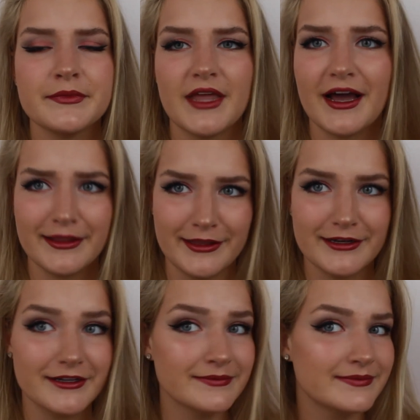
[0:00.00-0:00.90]
The
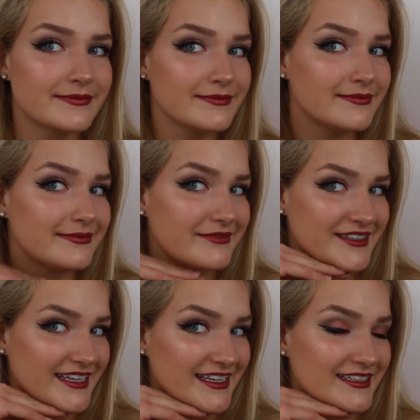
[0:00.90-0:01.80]
highlighter
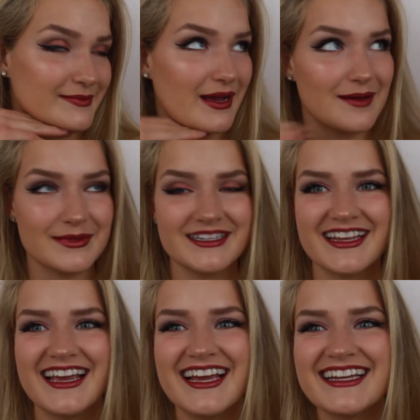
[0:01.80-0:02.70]
is popping,
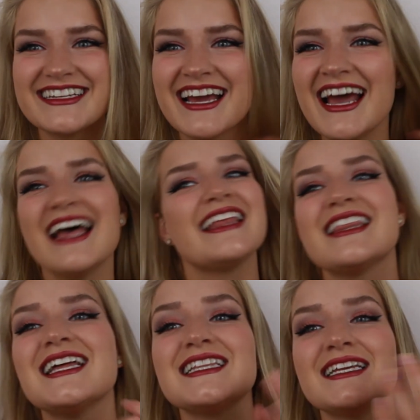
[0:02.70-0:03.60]
and
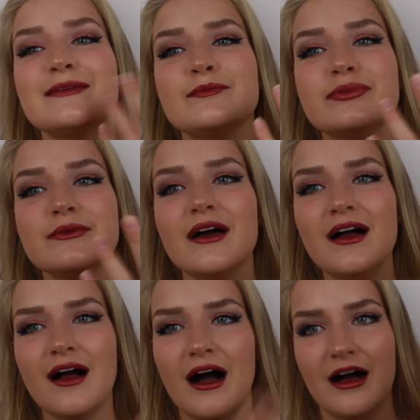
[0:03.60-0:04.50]
the lip,
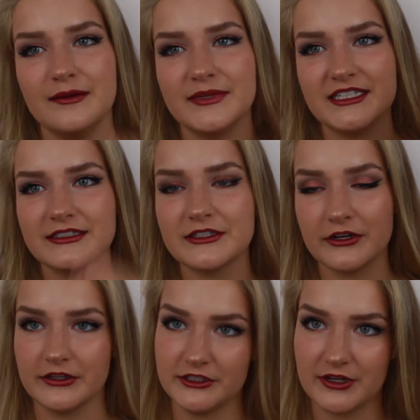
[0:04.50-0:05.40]
it's
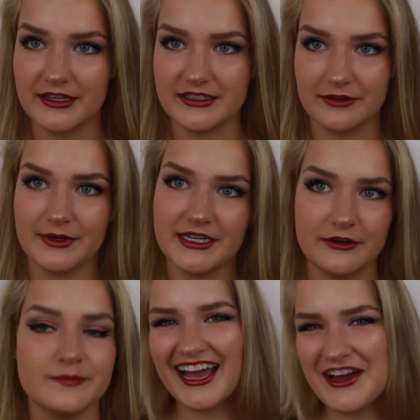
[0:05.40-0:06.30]
currently drying down right
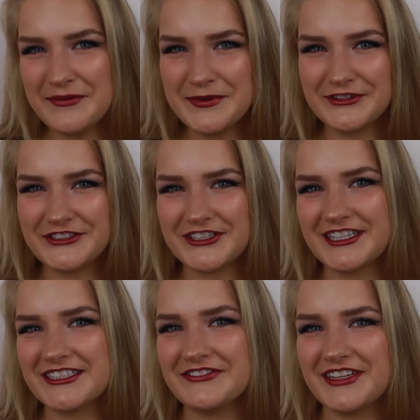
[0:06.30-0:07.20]
now. I hope you enjoyed this